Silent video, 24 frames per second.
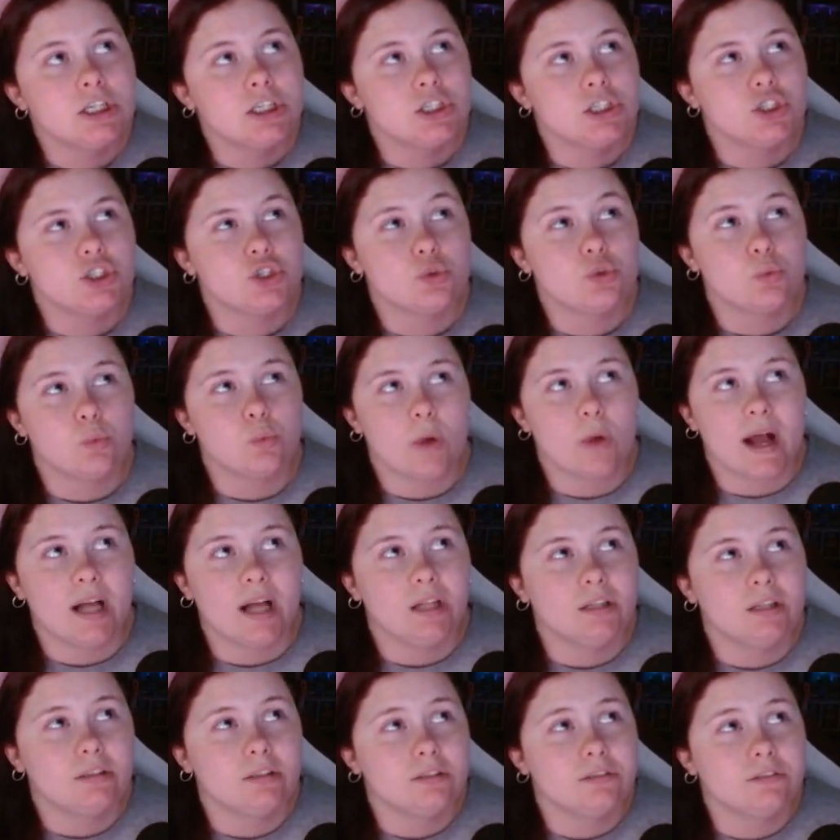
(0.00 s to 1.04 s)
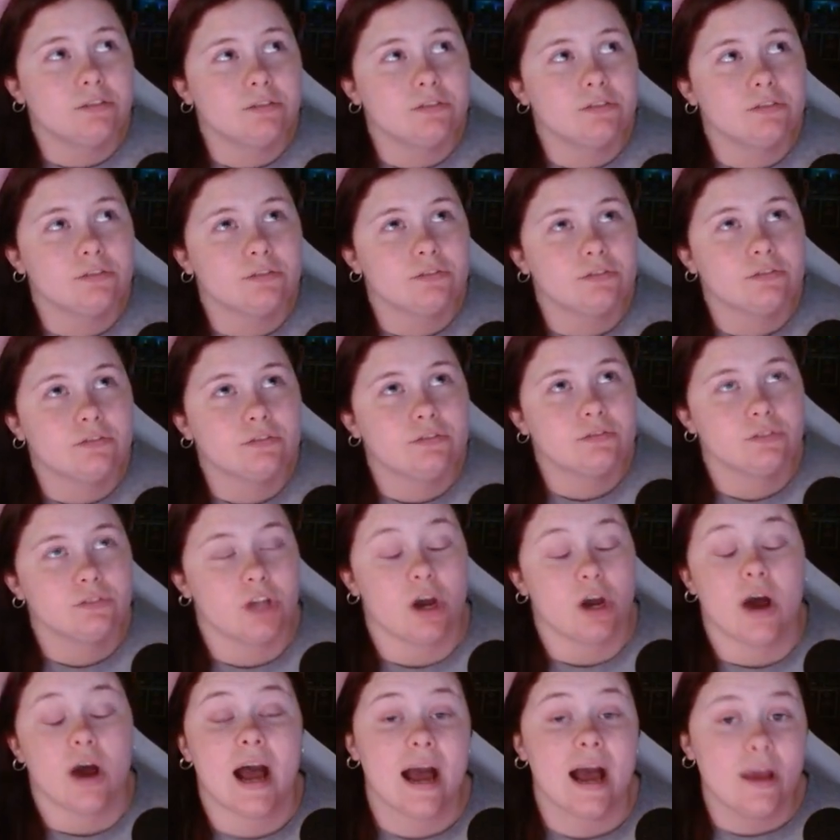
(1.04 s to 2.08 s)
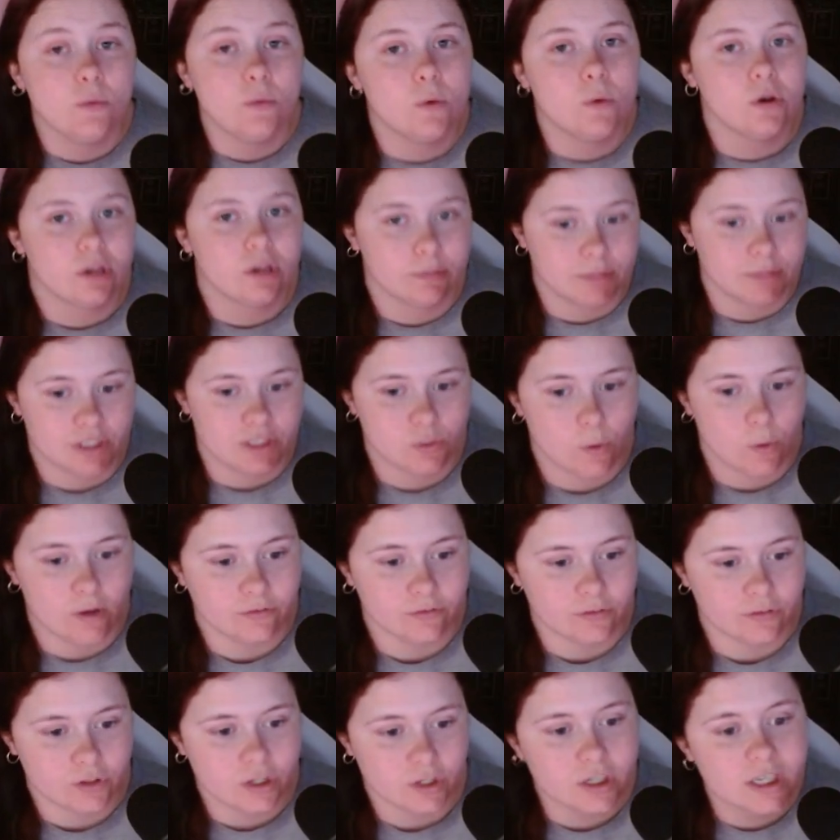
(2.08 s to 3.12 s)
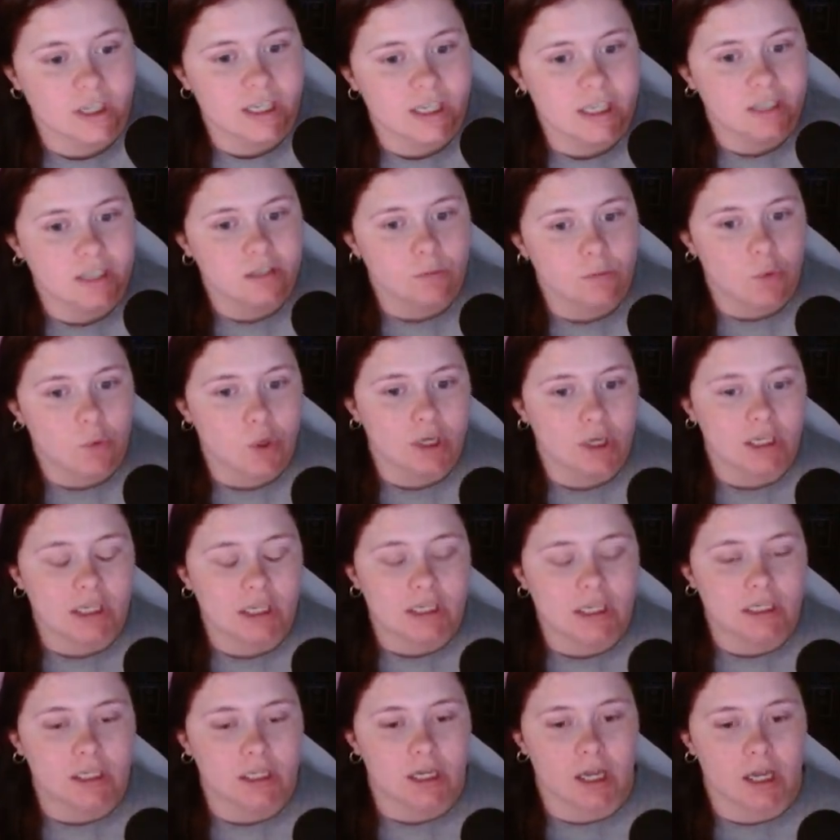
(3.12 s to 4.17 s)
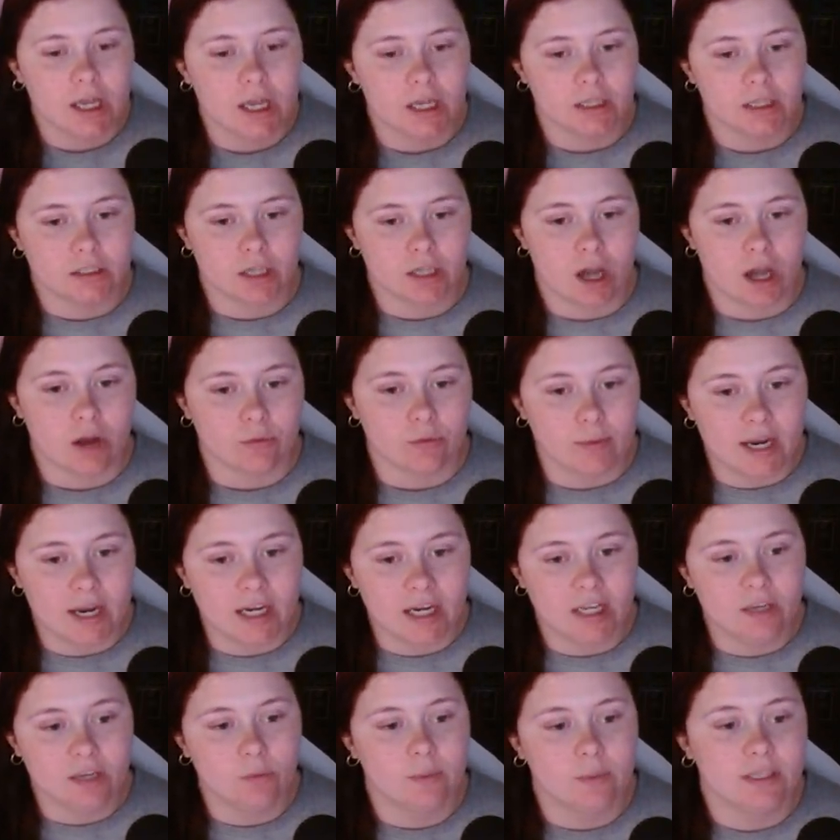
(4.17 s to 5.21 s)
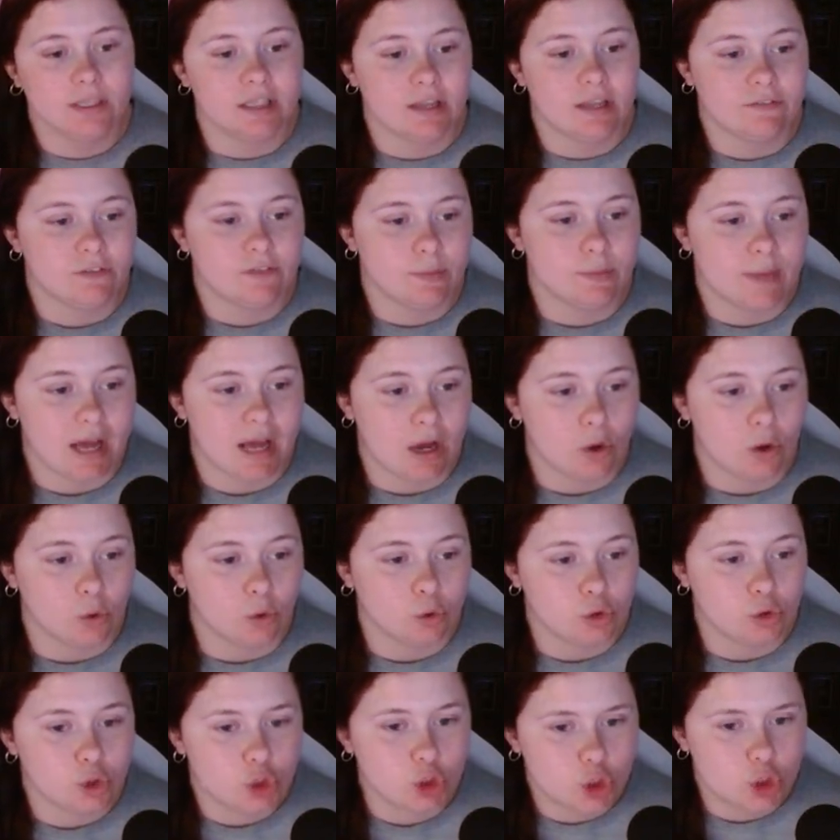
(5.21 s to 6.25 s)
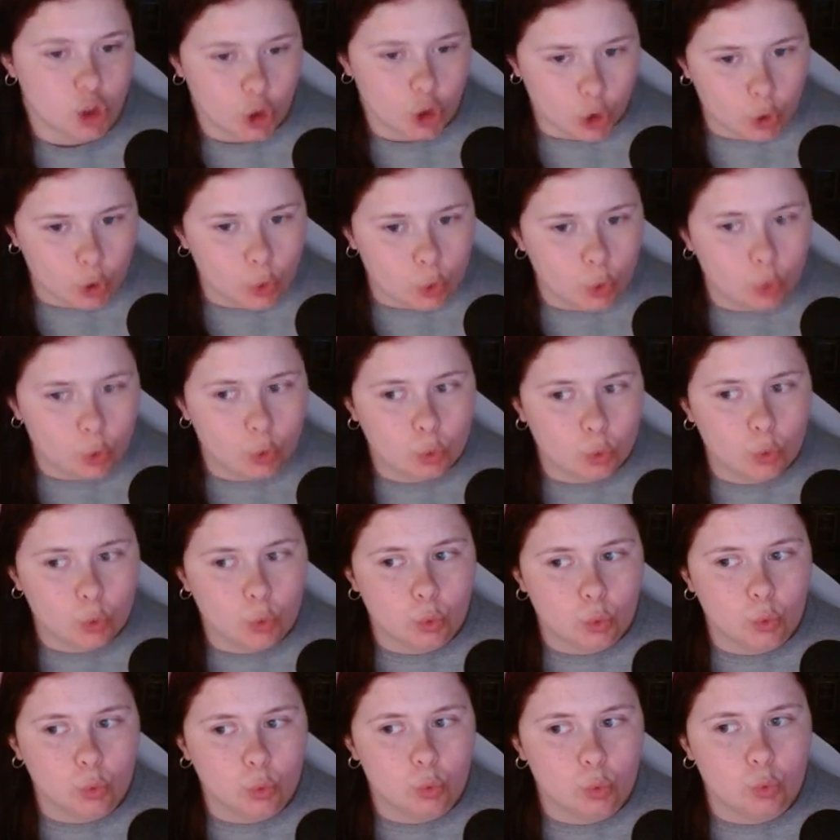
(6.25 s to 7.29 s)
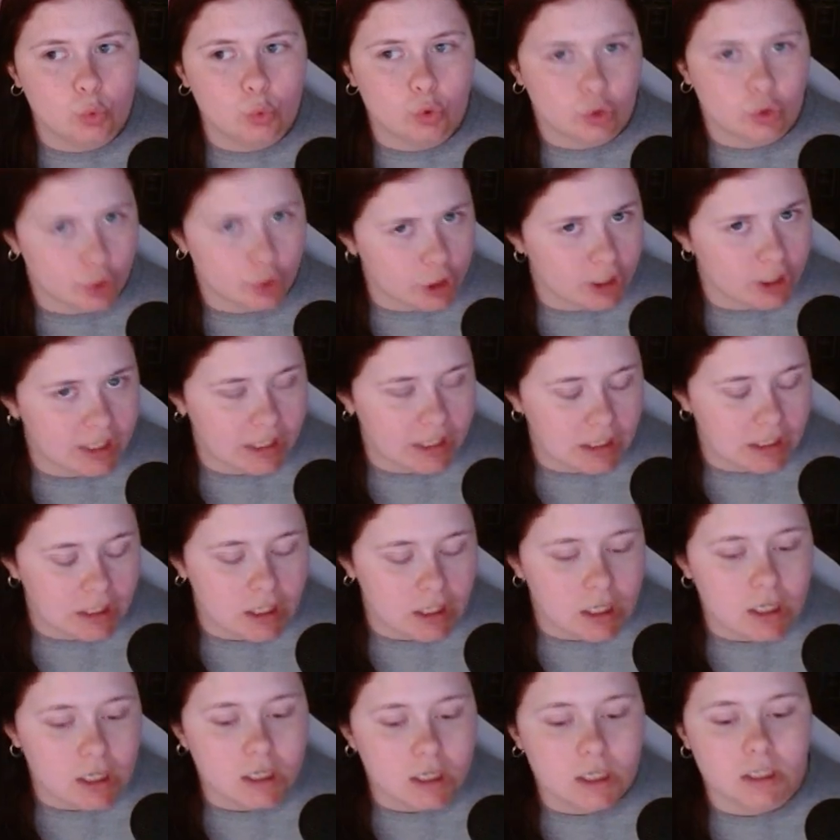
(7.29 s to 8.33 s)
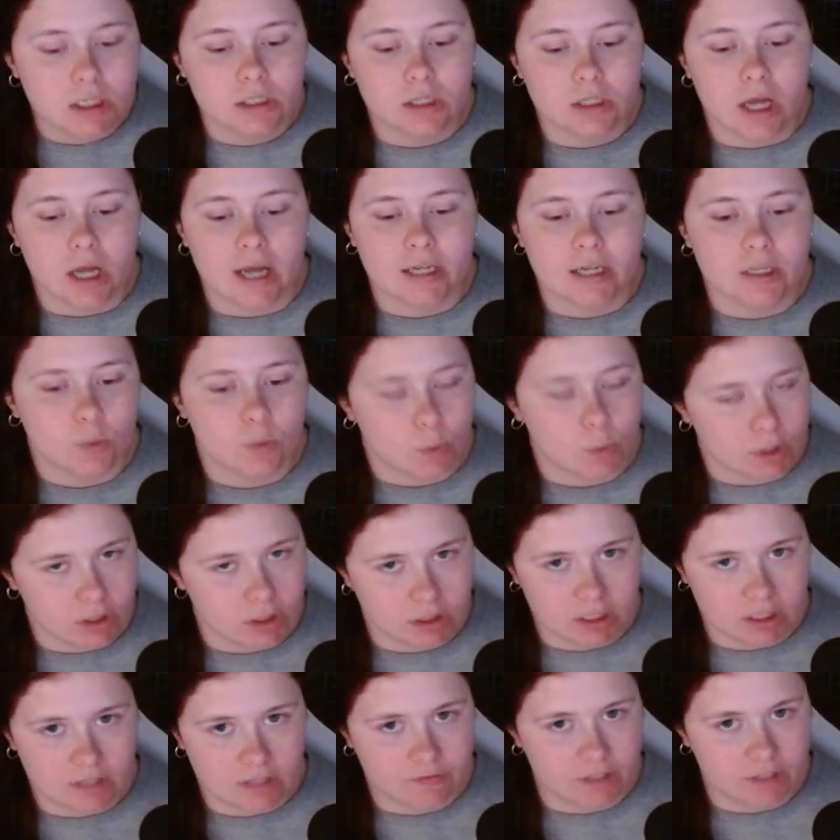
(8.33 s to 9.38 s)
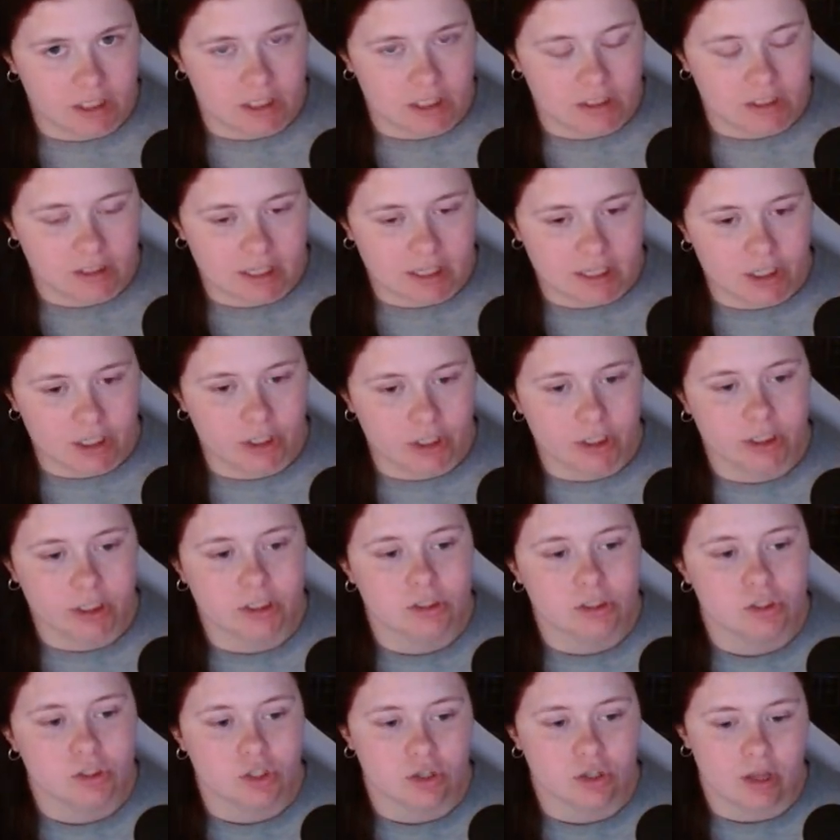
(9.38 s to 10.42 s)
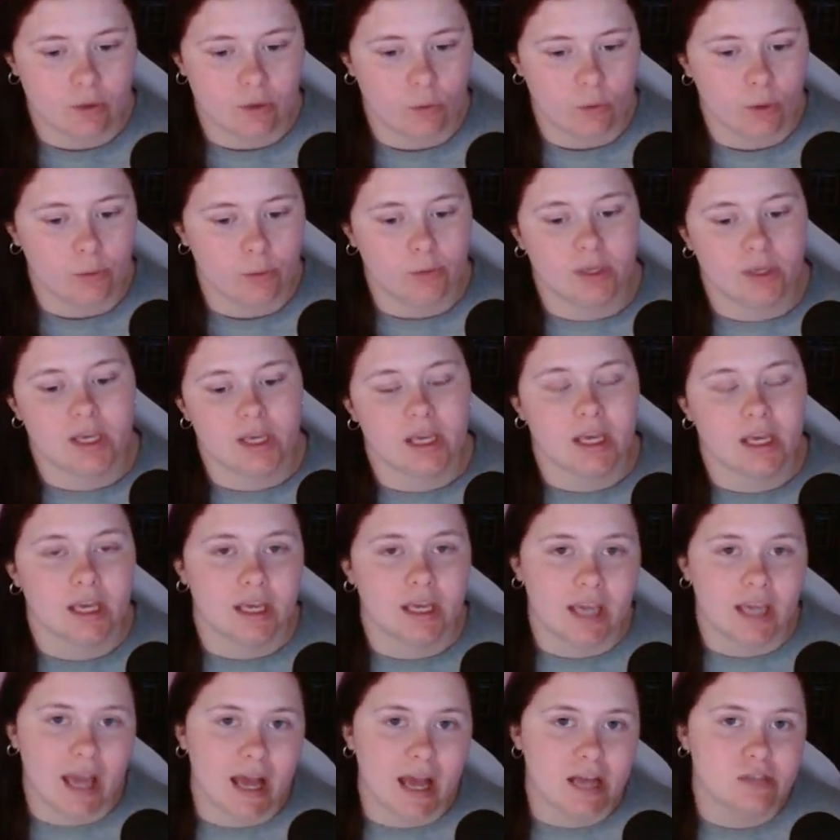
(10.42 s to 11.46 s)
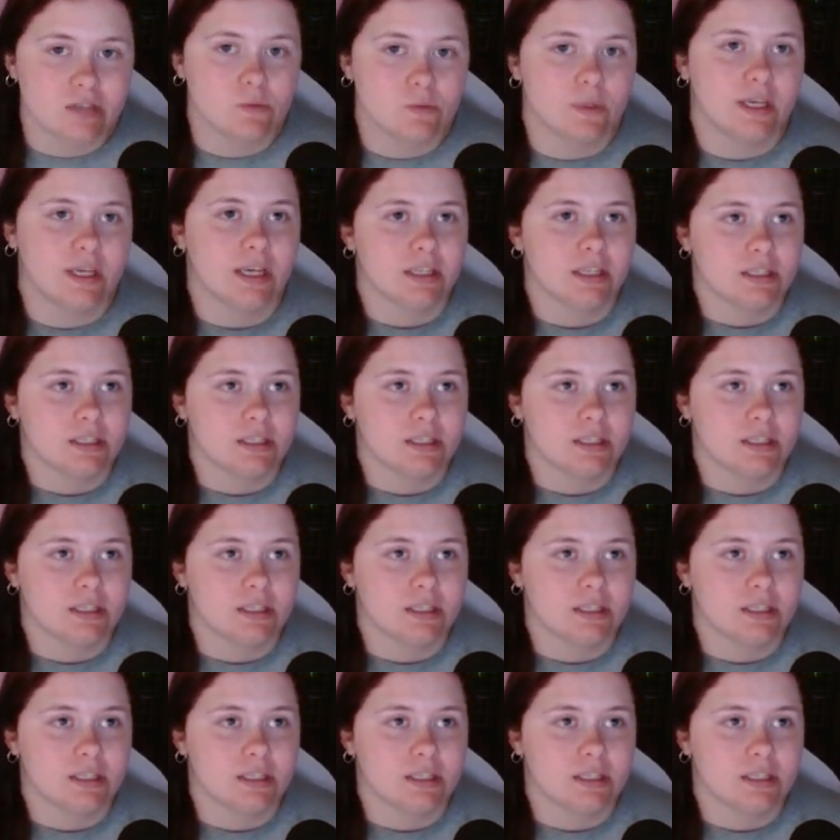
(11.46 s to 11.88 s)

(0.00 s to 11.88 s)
12. No, I woke up at 12:30 in the morning and got ready. We left about 2:30. I didn't want to leave any later, so that way we can get gas, we get